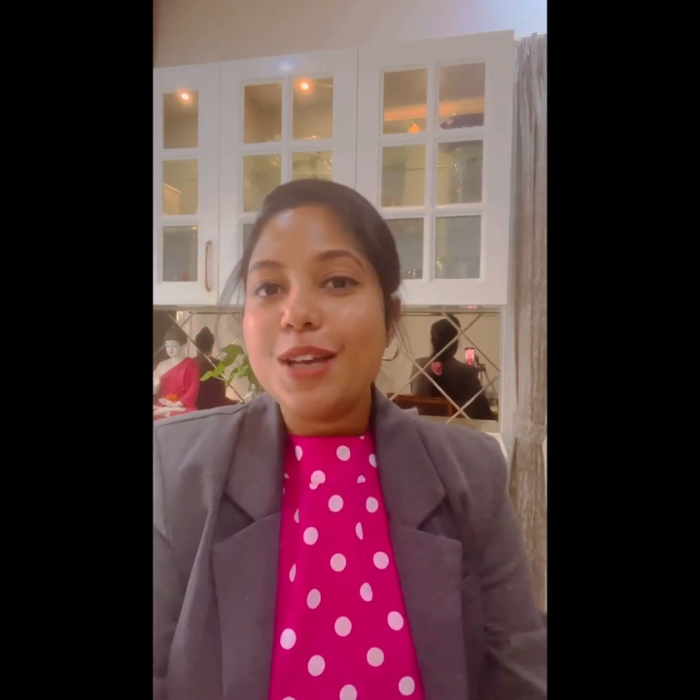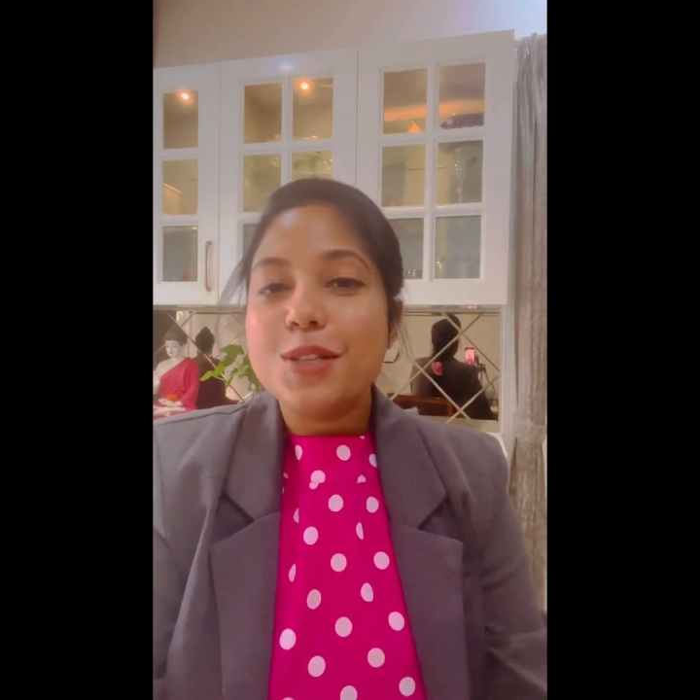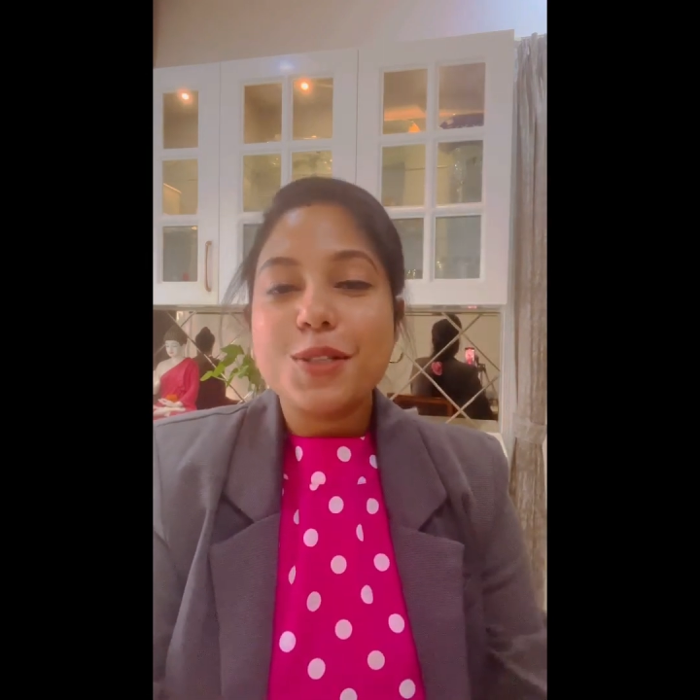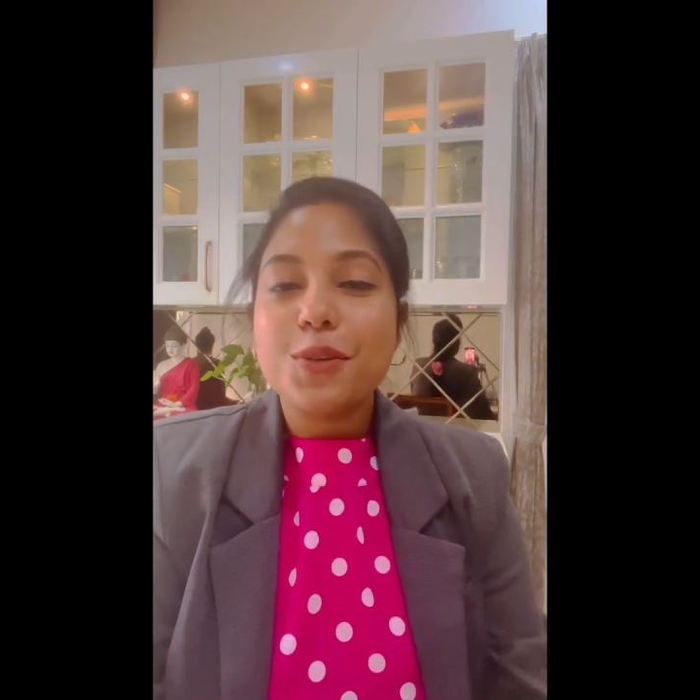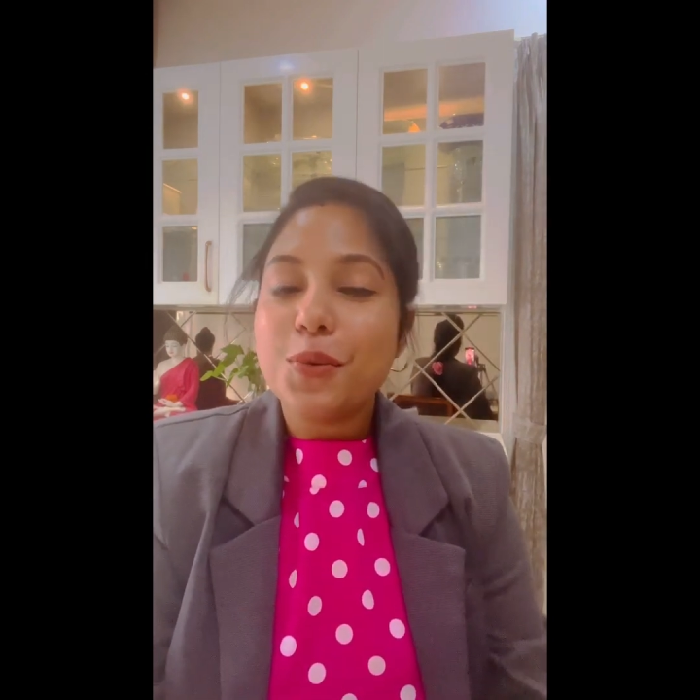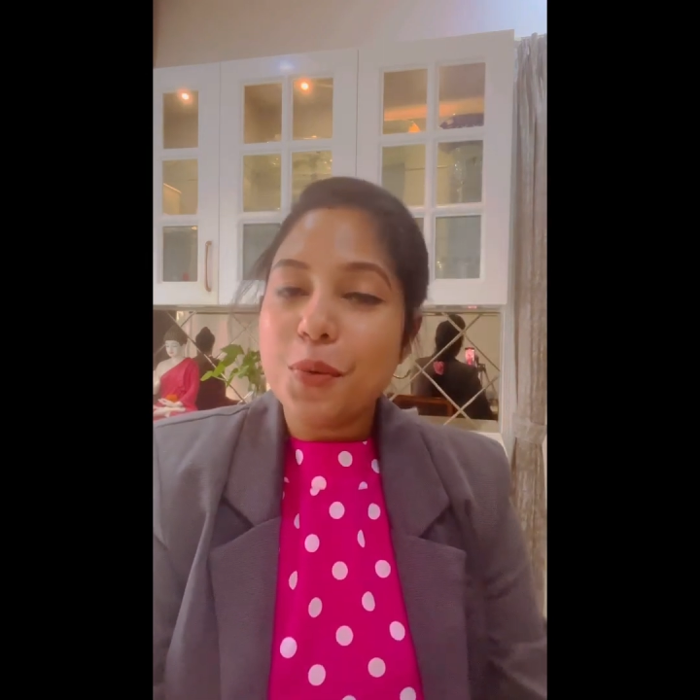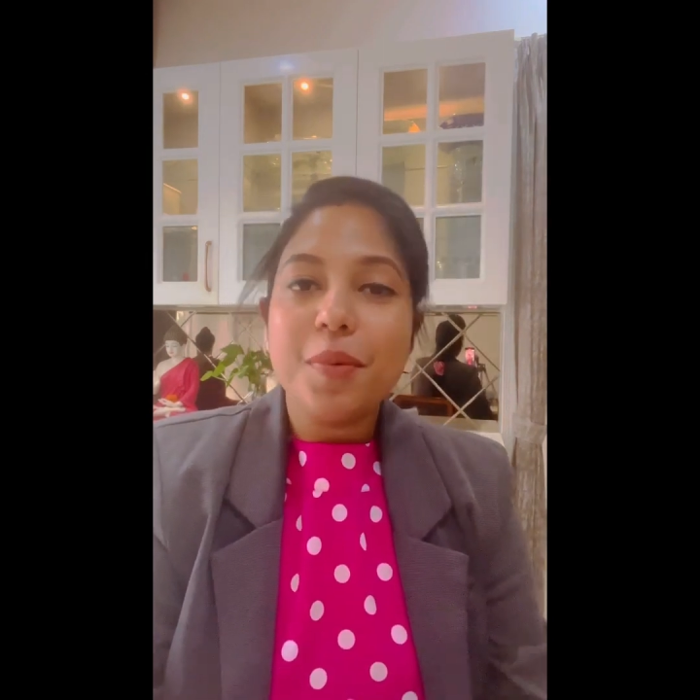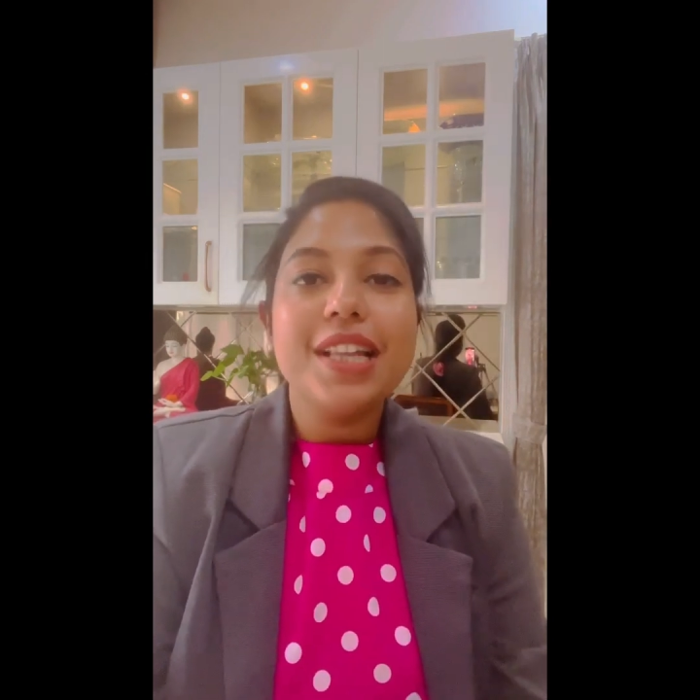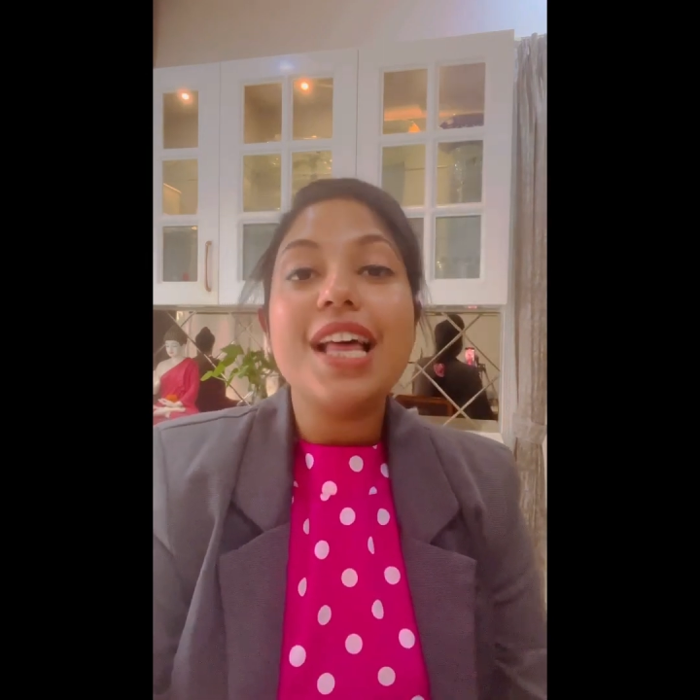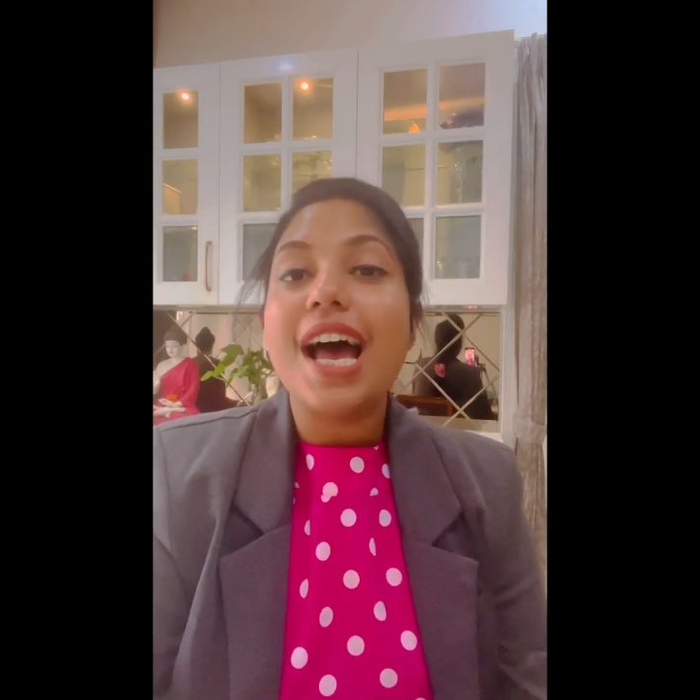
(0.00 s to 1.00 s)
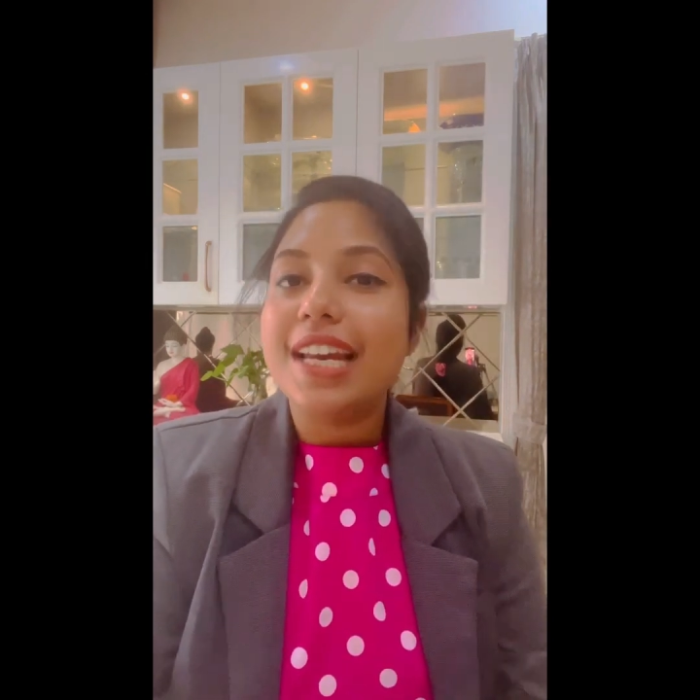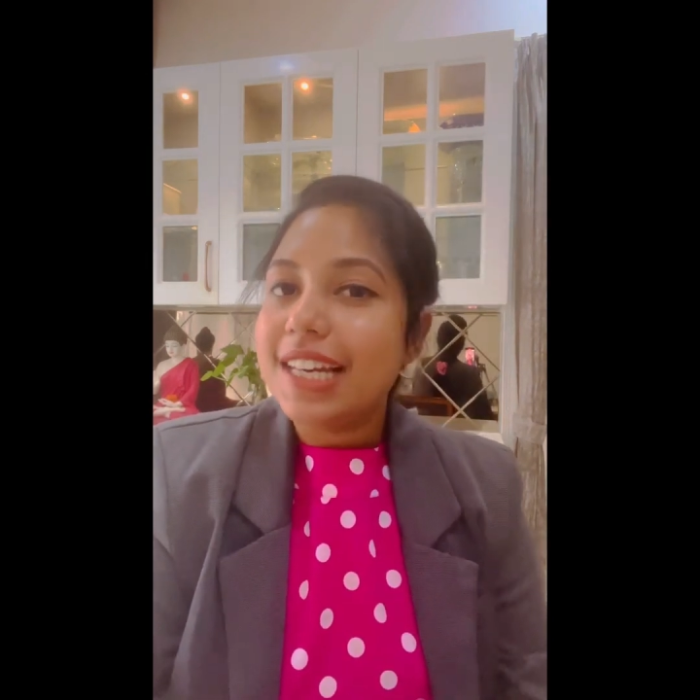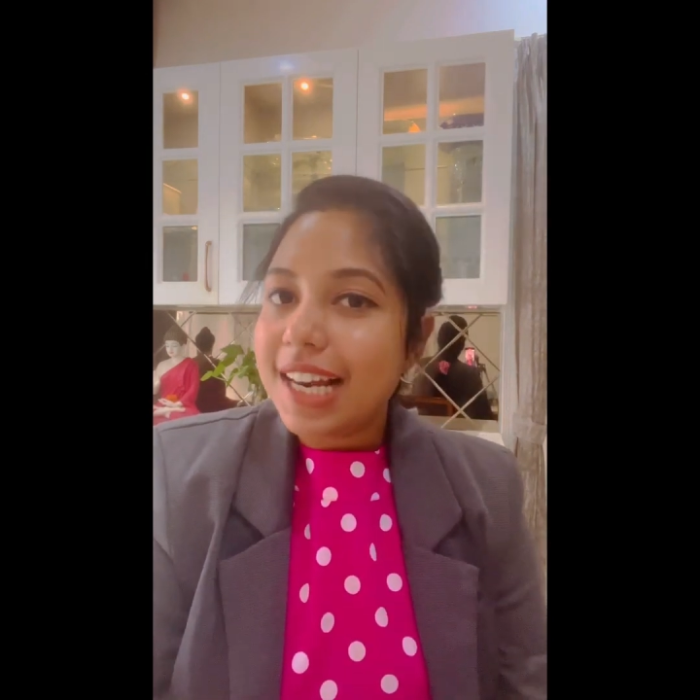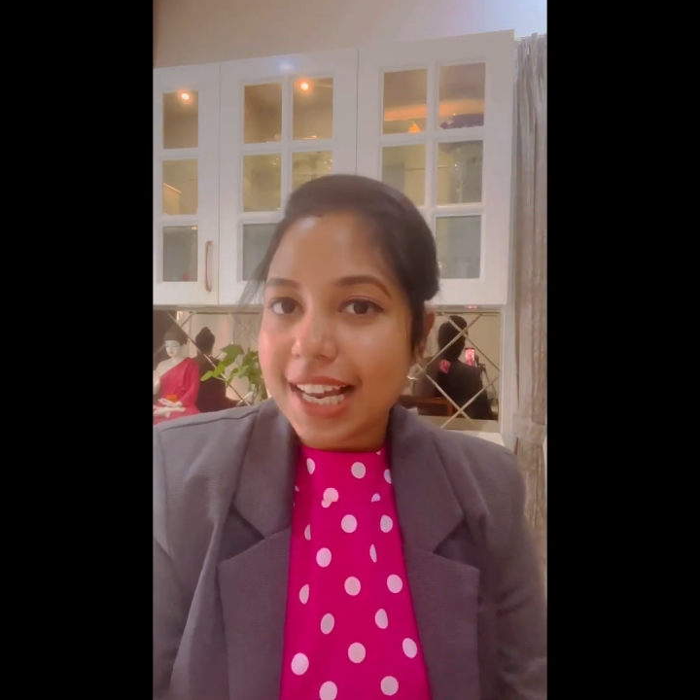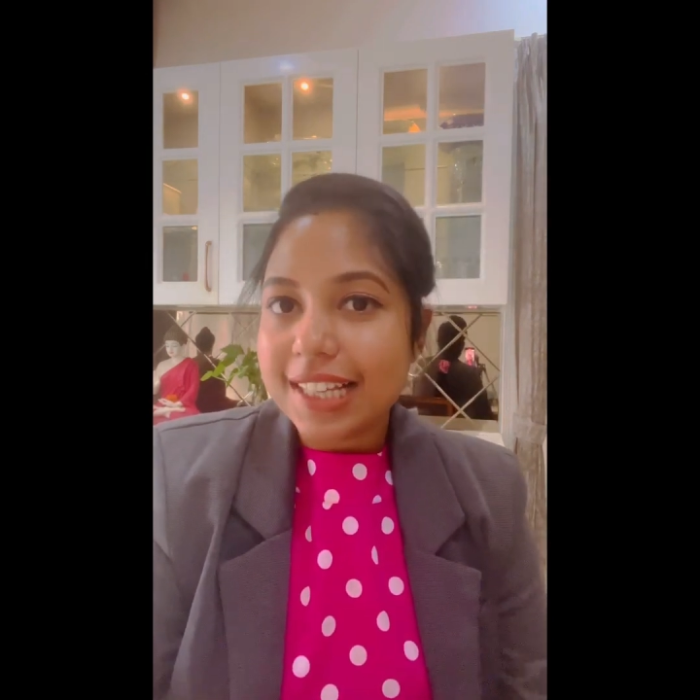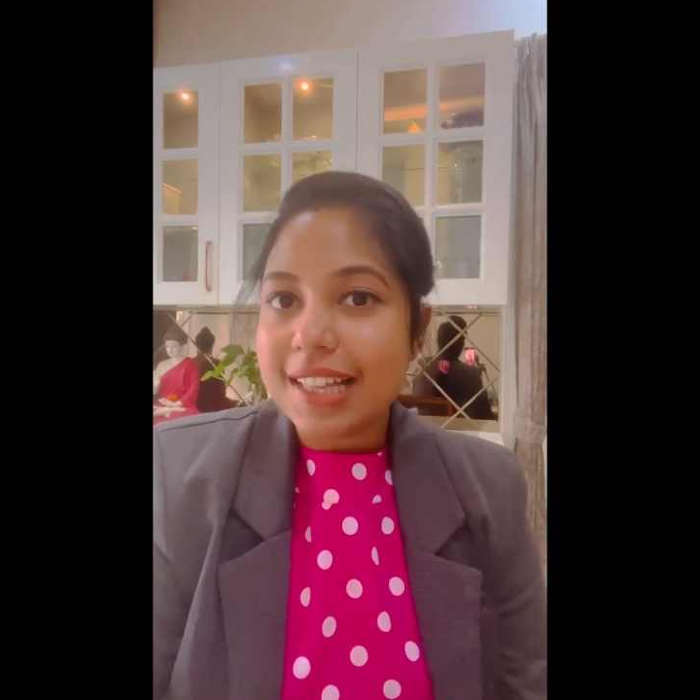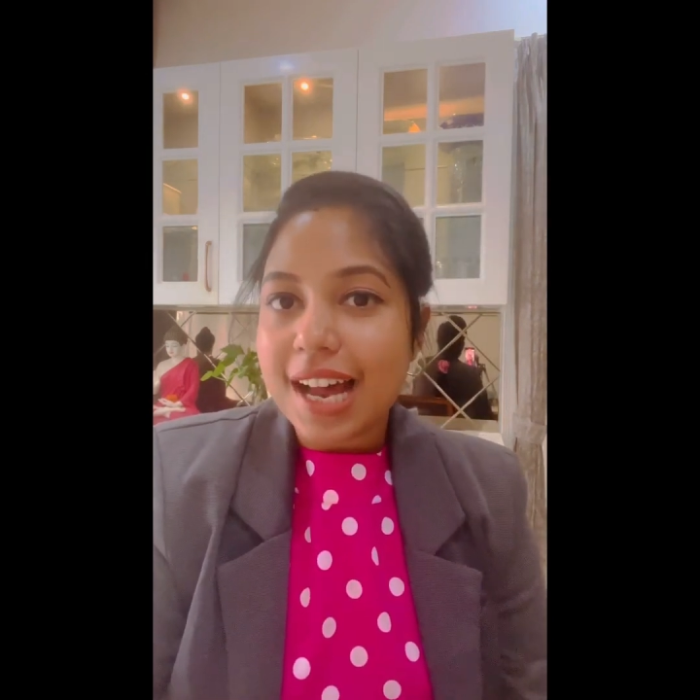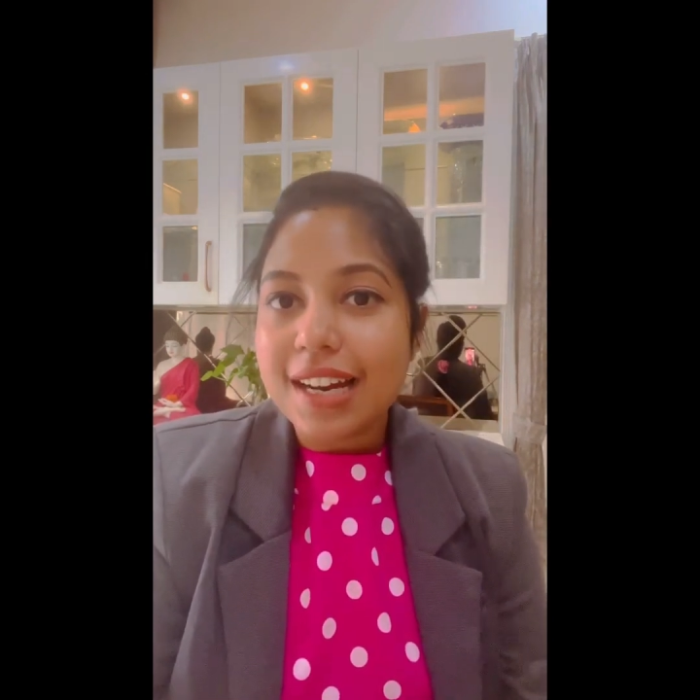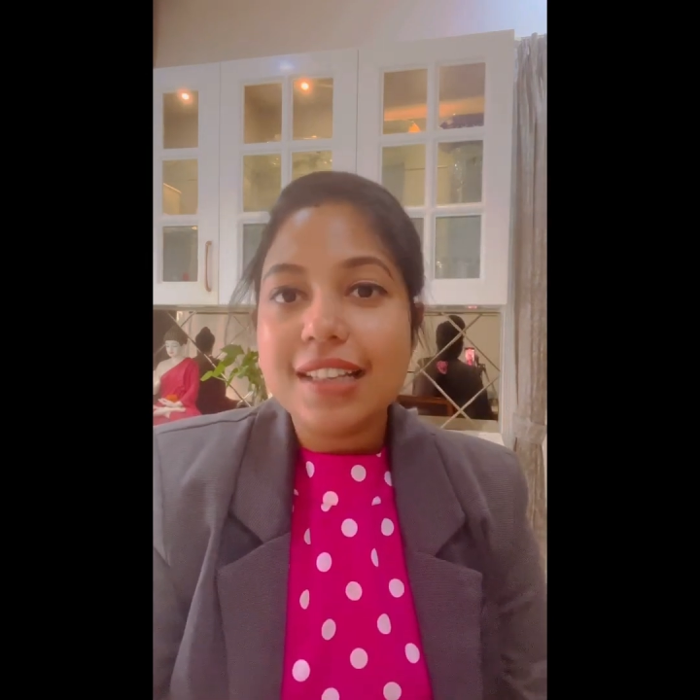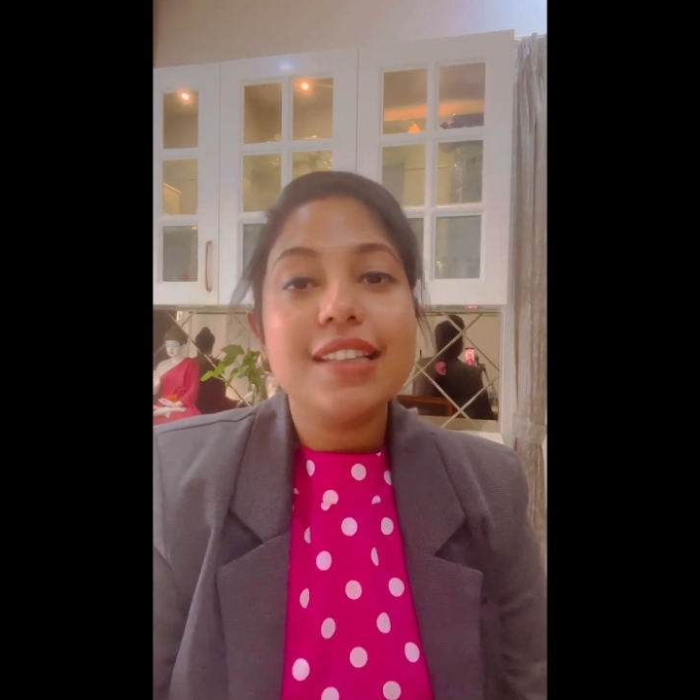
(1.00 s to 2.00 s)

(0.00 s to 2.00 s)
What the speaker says: So 2 months I did like that.